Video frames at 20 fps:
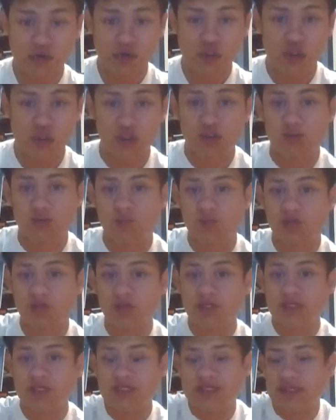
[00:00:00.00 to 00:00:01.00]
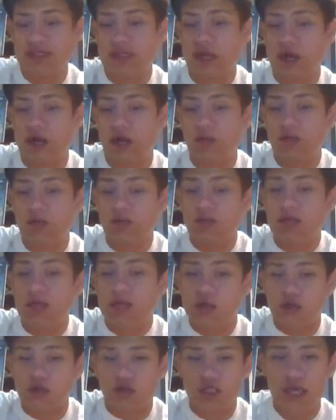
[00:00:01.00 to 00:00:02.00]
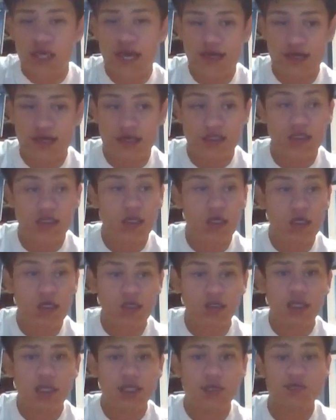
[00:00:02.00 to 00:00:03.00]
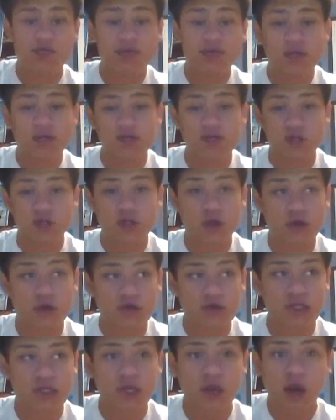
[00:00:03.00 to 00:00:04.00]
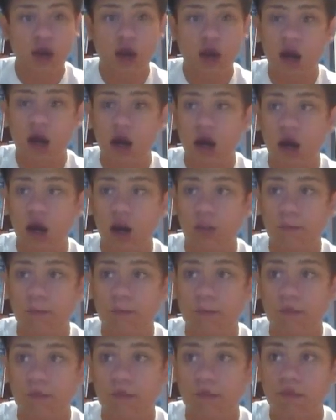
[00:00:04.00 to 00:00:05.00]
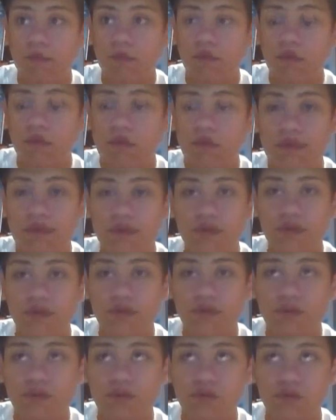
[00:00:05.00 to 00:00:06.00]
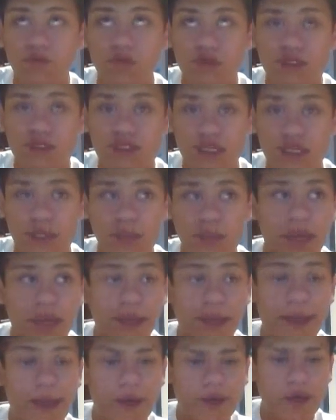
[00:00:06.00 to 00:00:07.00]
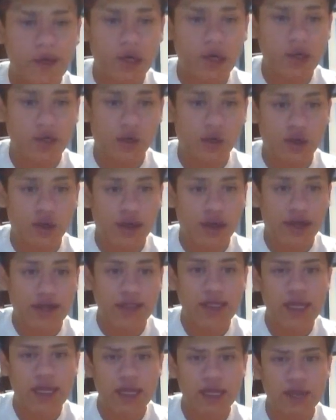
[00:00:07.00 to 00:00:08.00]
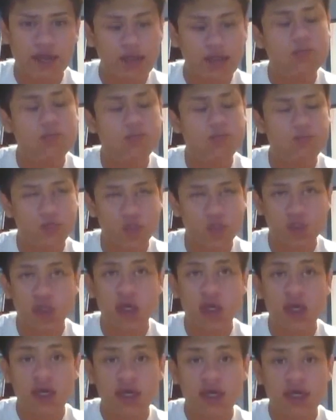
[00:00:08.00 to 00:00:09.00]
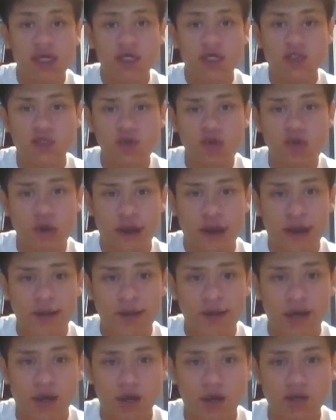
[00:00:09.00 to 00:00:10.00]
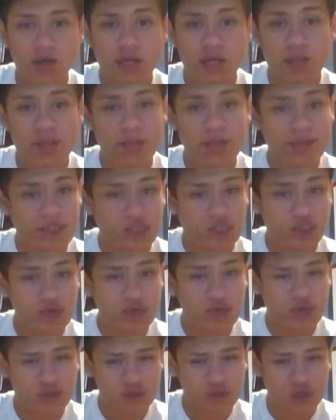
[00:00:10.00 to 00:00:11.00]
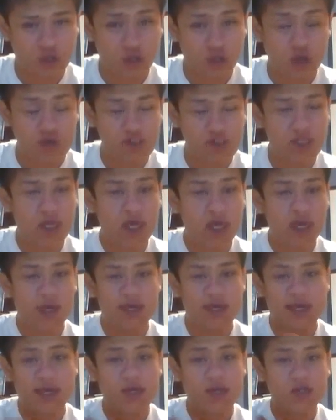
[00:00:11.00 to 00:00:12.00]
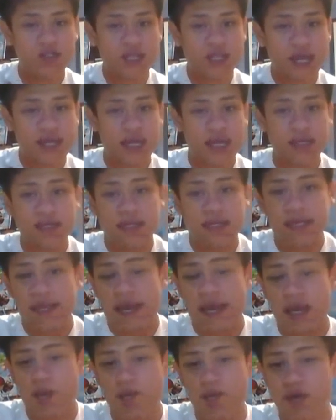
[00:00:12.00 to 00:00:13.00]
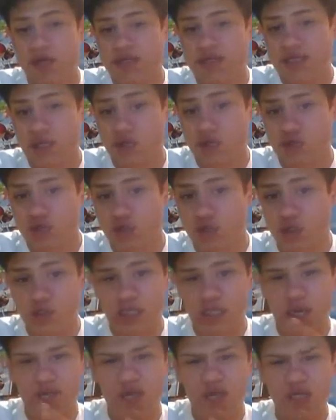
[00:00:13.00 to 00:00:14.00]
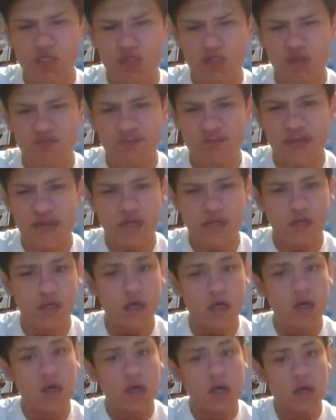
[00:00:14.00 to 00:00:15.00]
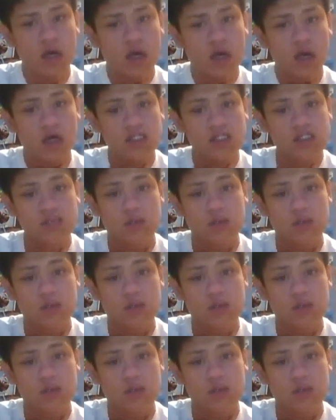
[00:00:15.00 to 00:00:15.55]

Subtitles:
shirt, plus his leather jacket, so he had three layers of clothes. What's his name? Aaron, on the other hand, he too had about three, maybe two layers of clothes. He had a jacket, he had a button-down shirt. I'm not sure if he had a